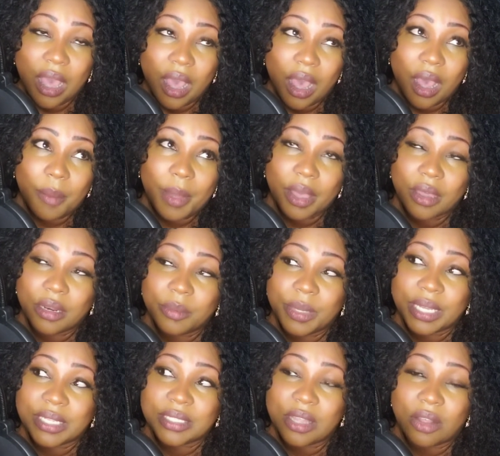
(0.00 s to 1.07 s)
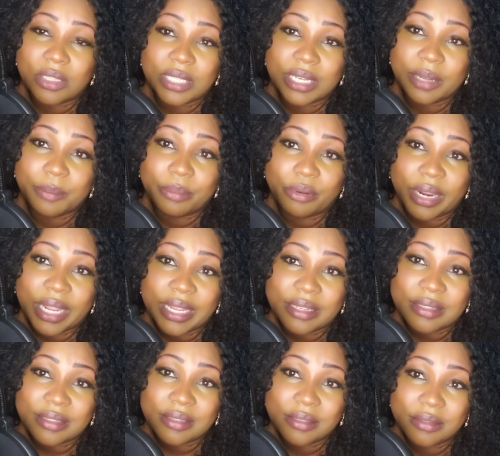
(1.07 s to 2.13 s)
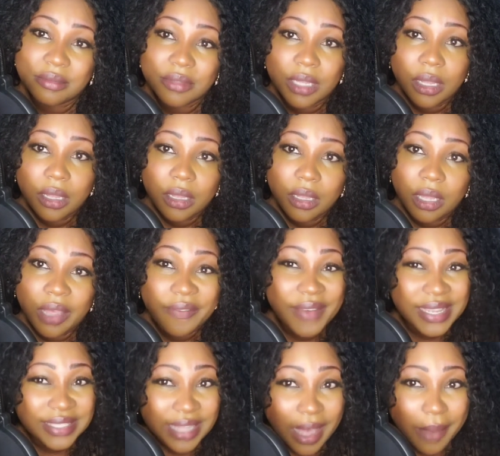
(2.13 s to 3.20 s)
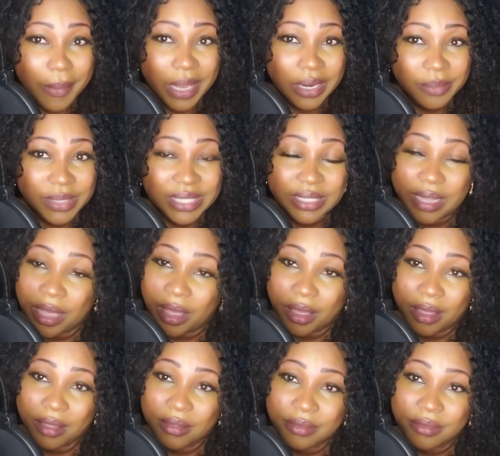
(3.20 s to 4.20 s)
How am I going to be exalted and praised if I say I made a mistake?